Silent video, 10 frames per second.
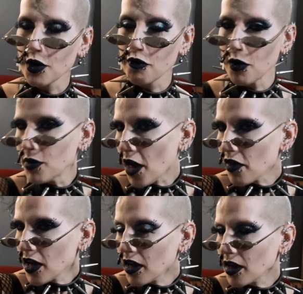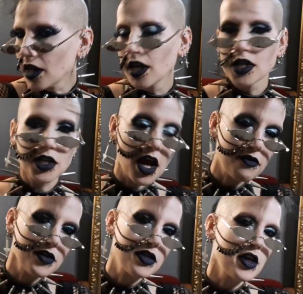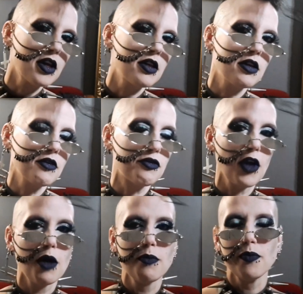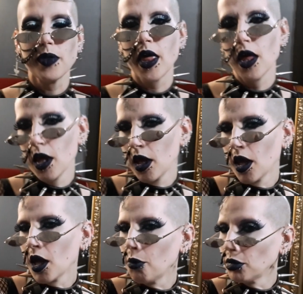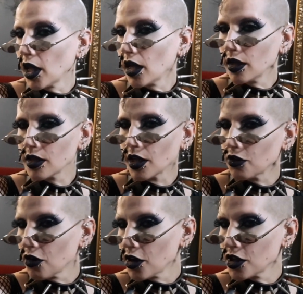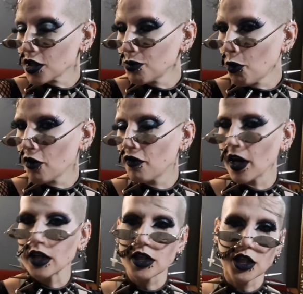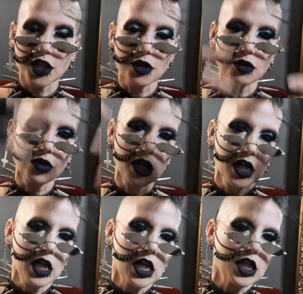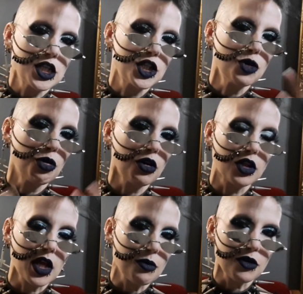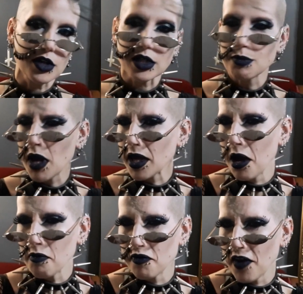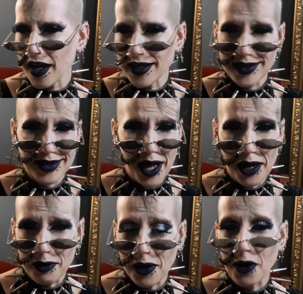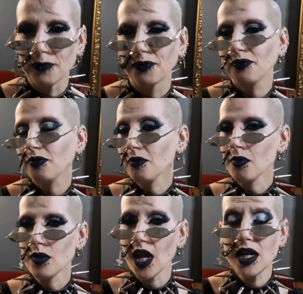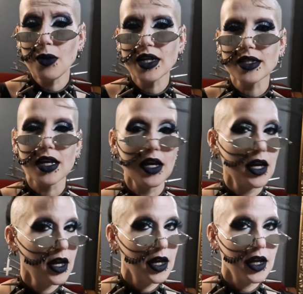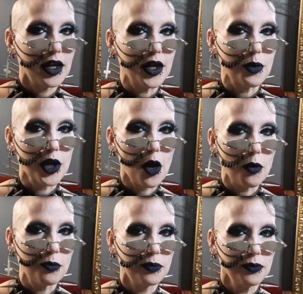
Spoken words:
so from nothing to everything, from bland androgynous boy face to super glamorous makeup face. I don't know. Anyways, here we go.